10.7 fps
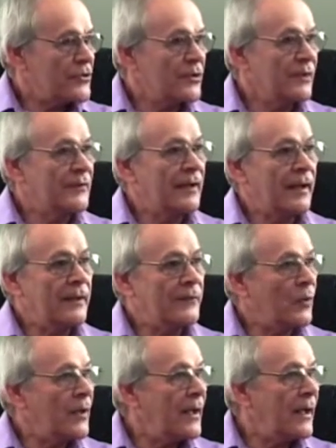She lived to
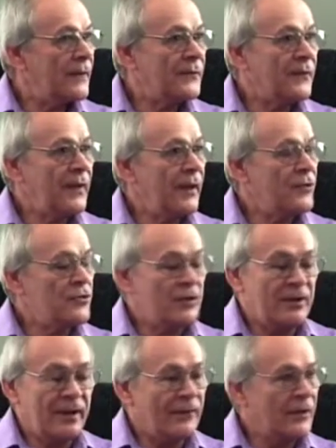94 and a half, and she
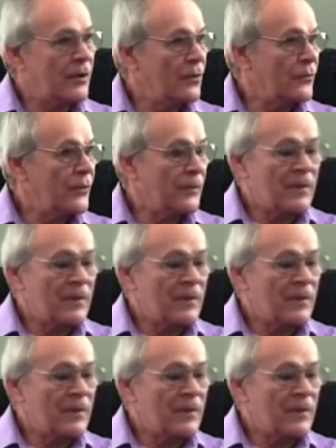never got over it.